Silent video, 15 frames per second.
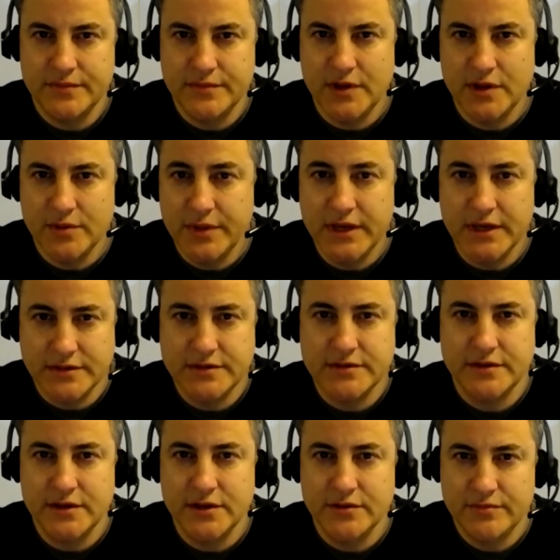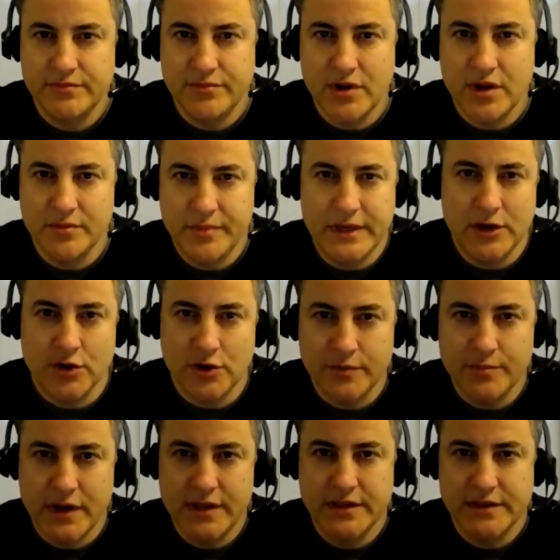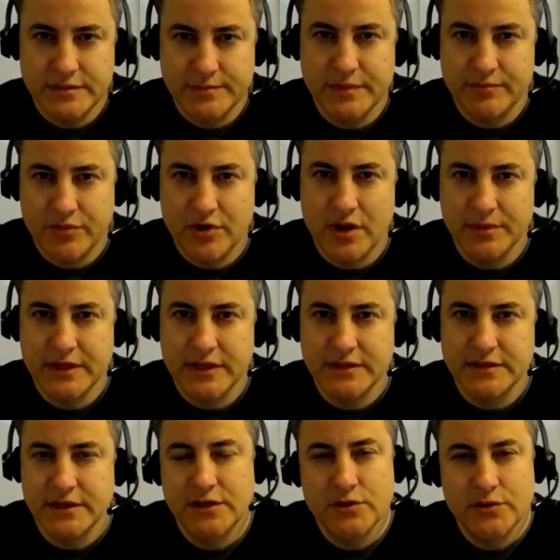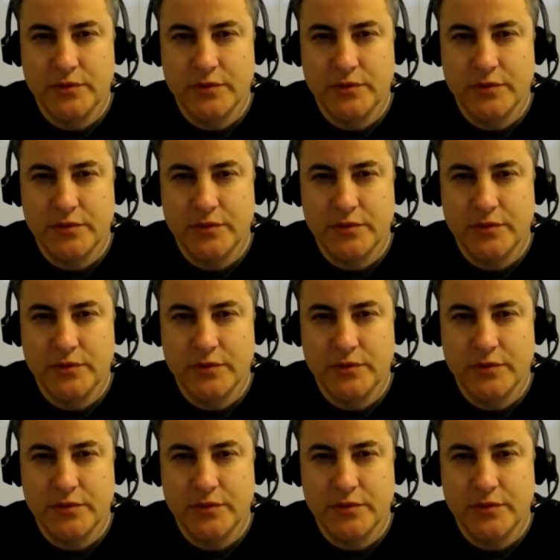albeit, probably be hurt by this, but probably continue.